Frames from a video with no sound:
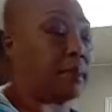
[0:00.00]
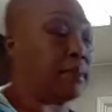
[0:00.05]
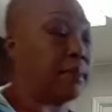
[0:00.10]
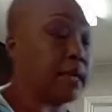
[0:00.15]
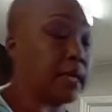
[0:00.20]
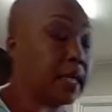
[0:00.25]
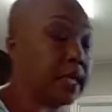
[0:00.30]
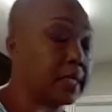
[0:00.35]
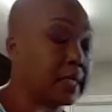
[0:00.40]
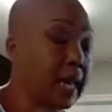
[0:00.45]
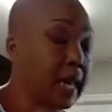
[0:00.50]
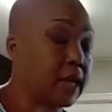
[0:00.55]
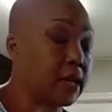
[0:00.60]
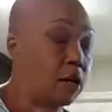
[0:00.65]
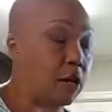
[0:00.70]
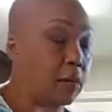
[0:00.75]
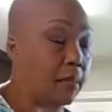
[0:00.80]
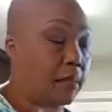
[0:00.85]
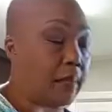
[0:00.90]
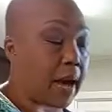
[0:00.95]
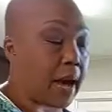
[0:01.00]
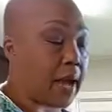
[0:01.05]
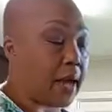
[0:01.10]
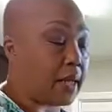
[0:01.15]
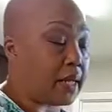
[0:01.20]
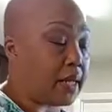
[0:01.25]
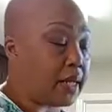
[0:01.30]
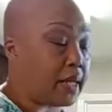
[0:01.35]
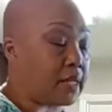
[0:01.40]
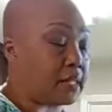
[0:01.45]
because I know
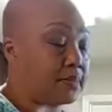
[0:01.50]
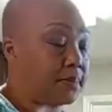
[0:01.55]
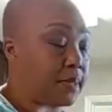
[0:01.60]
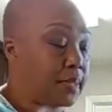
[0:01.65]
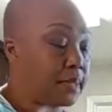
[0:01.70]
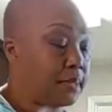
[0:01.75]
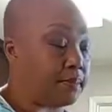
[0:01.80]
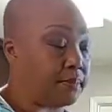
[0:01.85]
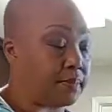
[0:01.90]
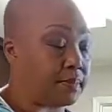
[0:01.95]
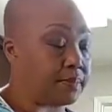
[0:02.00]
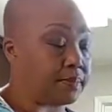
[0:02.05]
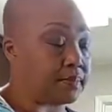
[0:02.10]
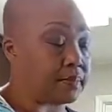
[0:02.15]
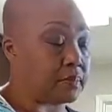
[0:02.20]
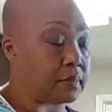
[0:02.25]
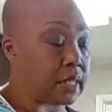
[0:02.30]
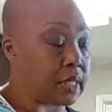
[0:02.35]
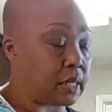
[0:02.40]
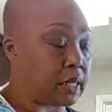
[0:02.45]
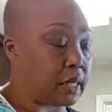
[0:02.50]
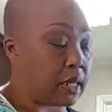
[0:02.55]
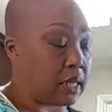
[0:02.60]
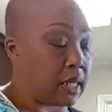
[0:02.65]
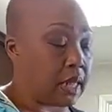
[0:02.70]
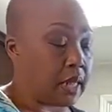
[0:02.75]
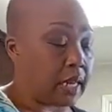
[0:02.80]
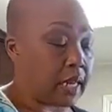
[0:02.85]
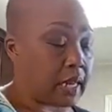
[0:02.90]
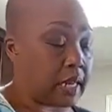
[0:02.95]
my husband
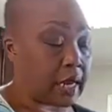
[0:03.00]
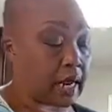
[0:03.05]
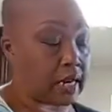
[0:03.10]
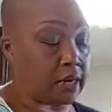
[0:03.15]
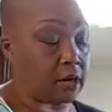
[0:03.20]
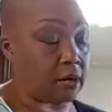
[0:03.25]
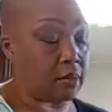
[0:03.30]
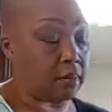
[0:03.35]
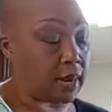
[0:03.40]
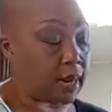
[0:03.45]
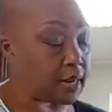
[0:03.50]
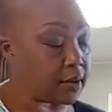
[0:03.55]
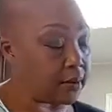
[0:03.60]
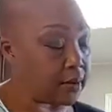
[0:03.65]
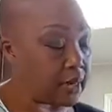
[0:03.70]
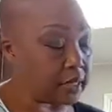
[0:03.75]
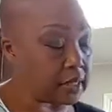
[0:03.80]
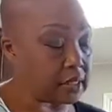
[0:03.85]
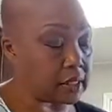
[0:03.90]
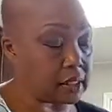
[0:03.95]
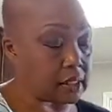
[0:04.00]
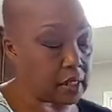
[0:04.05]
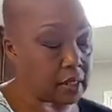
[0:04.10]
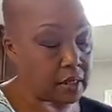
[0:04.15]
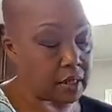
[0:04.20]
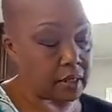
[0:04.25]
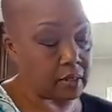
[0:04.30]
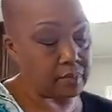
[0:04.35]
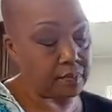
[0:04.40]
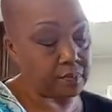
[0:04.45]
and I know my
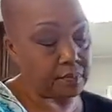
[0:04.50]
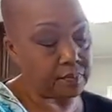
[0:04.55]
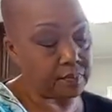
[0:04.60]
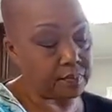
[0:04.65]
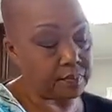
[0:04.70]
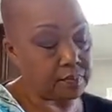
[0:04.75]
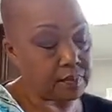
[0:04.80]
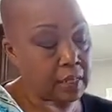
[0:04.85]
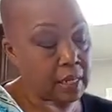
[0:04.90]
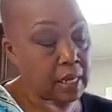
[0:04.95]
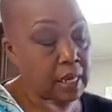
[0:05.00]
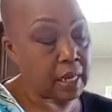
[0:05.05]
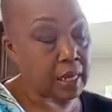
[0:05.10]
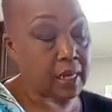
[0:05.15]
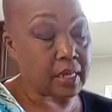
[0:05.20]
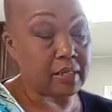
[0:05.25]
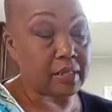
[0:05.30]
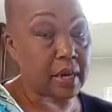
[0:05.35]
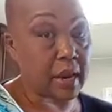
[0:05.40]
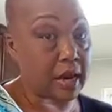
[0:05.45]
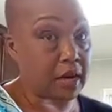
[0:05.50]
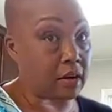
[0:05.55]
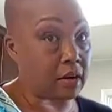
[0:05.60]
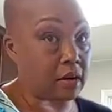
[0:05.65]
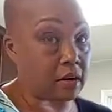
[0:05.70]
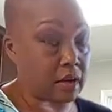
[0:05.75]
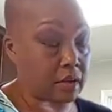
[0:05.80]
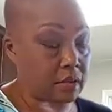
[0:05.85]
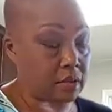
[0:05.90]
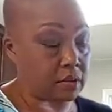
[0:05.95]
grandson is not
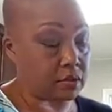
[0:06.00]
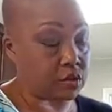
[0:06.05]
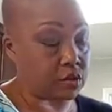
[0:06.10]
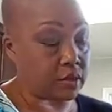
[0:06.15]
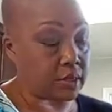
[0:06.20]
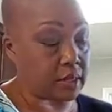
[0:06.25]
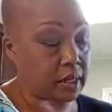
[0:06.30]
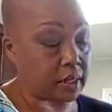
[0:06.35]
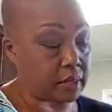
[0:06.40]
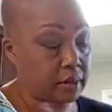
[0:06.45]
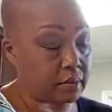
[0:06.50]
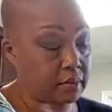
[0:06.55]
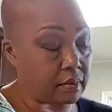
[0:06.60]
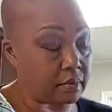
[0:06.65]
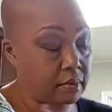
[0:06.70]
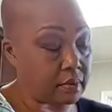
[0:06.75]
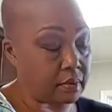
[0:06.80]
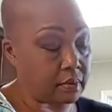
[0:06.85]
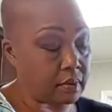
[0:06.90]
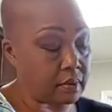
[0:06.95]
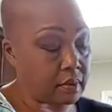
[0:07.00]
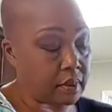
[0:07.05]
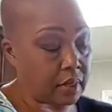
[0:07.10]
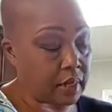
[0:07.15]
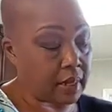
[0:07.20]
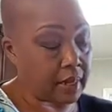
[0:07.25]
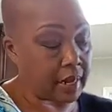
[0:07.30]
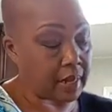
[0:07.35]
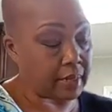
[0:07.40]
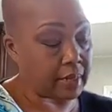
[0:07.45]
gonna drink it
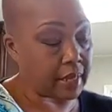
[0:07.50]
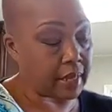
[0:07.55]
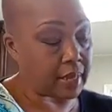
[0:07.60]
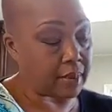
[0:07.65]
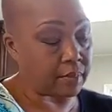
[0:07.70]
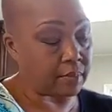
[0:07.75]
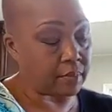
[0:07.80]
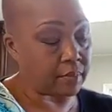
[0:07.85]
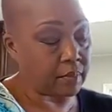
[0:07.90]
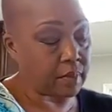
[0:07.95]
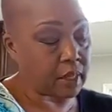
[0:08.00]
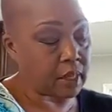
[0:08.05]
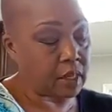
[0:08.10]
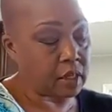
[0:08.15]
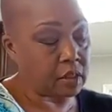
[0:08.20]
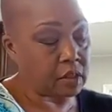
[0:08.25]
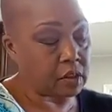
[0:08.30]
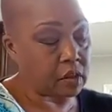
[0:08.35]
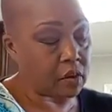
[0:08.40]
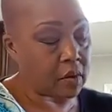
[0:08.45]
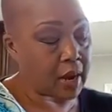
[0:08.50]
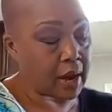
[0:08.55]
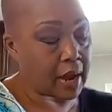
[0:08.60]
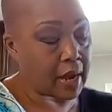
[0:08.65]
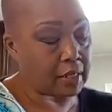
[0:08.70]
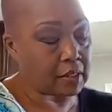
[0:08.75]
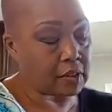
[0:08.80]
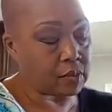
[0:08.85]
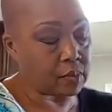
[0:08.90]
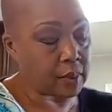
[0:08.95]
like that, so
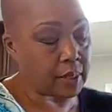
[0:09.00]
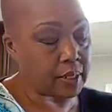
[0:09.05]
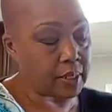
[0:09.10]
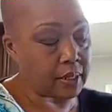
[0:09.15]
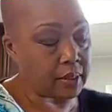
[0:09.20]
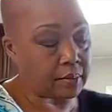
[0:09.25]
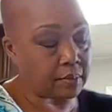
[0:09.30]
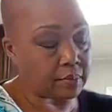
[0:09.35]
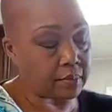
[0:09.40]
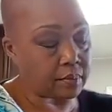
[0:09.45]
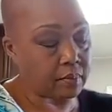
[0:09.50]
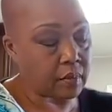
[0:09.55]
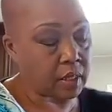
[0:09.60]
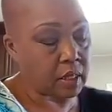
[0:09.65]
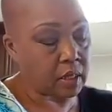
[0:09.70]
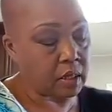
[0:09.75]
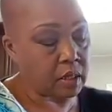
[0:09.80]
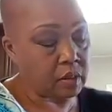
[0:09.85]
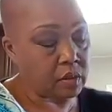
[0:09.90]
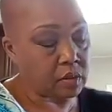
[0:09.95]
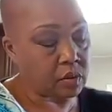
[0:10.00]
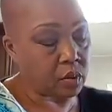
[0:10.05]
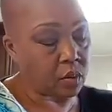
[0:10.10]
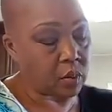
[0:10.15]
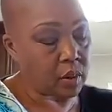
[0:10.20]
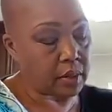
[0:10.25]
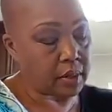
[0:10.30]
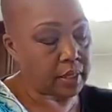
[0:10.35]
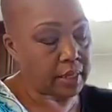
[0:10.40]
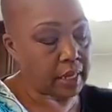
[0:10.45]
I sweeten it. So
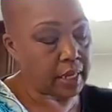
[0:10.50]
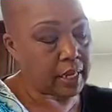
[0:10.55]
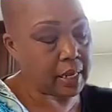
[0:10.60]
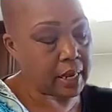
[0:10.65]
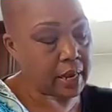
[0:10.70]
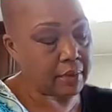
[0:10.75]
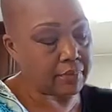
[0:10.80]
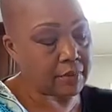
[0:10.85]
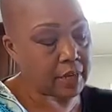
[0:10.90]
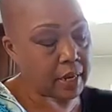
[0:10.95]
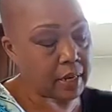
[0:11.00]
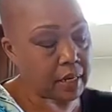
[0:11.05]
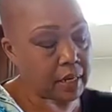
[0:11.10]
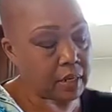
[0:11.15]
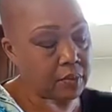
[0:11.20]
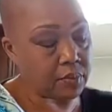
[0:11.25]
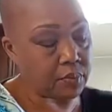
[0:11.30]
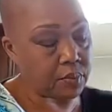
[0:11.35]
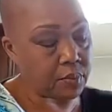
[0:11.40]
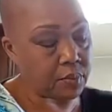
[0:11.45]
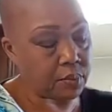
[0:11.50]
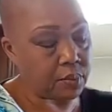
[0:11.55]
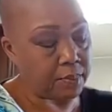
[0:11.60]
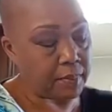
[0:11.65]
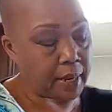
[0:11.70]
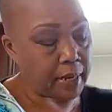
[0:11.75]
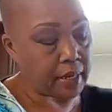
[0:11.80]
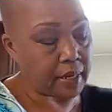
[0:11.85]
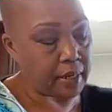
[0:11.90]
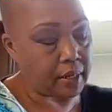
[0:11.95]
what? Then after I get through
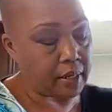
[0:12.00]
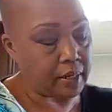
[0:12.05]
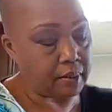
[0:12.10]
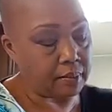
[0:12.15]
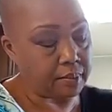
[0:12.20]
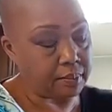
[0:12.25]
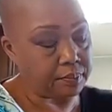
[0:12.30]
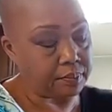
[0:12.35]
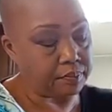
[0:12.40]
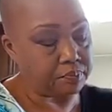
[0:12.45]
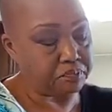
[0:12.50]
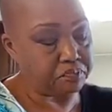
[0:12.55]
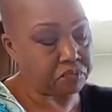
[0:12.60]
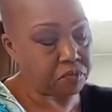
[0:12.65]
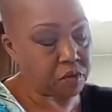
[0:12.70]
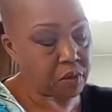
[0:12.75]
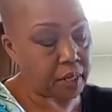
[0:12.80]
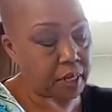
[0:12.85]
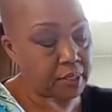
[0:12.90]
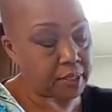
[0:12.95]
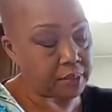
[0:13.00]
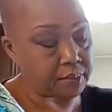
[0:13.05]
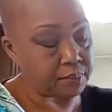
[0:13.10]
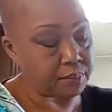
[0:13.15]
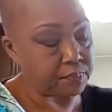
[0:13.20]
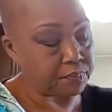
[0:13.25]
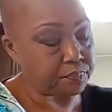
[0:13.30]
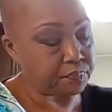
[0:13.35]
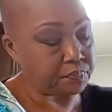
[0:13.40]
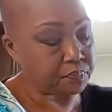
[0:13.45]
making it, what I do,
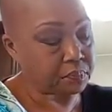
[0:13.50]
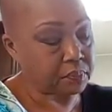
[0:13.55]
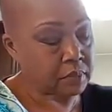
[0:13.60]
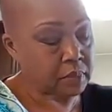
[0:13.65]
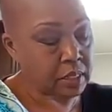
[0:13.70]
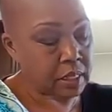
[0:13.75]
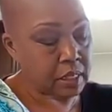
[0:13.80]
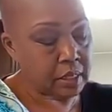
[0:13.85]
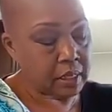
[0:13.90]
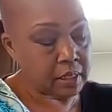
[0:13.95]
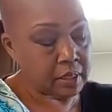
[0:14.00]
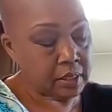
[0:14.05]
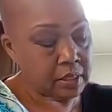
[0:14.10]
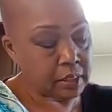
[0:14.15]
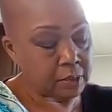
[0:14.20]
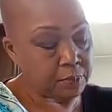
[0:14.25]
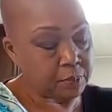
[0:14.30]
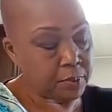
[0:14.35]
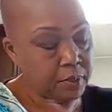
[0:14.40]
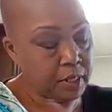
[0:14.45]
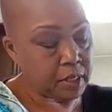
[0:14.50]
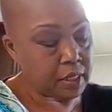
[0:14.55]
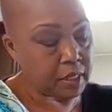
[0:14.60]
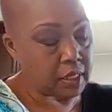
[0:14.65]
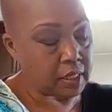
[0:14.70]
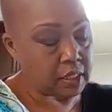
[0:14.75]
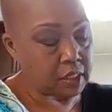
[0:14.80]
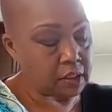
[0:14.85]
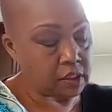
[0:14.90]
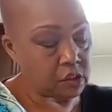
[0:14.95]
just put it
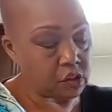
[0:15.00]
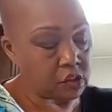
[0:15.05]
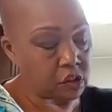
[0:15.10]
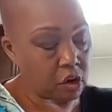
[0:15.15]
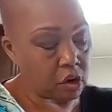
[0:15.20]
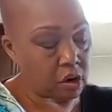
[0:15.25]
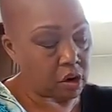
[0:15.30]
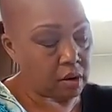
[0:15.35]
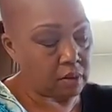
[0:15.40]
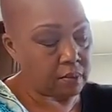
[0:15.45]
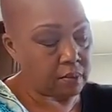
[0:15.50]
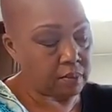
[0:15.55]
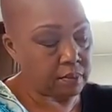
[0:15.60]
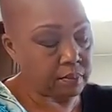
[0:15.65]
in this jar